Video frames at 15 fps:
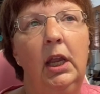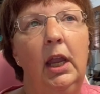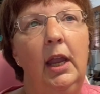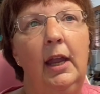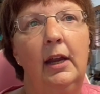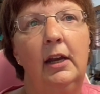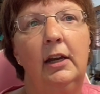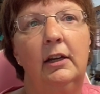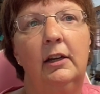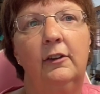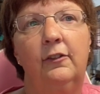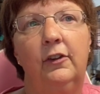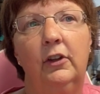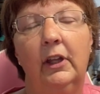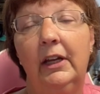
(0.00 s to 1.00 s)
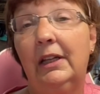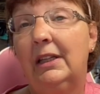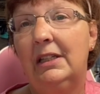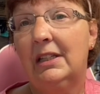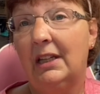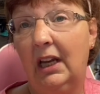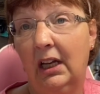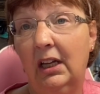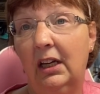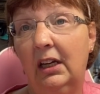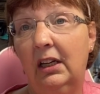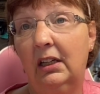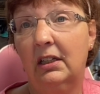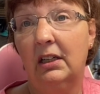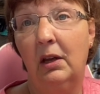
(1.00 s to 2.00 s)
And if you like these
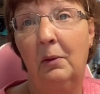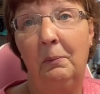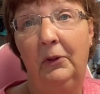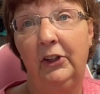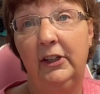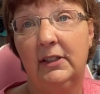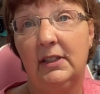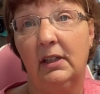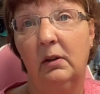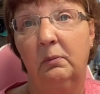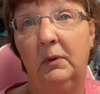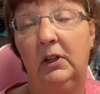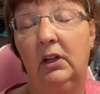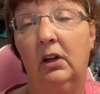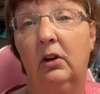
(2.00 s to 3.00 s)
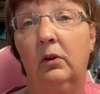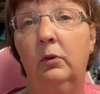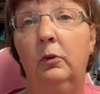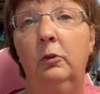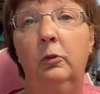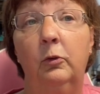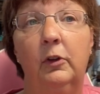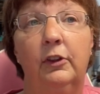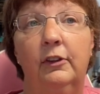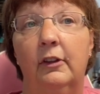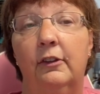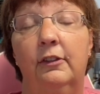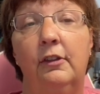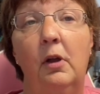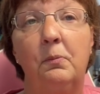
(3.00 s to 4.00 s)
kind, please let me know with a
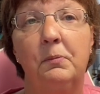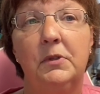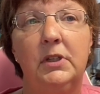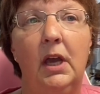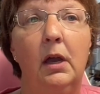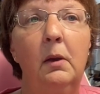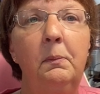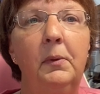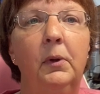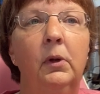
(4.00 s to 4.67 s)
thumbs up.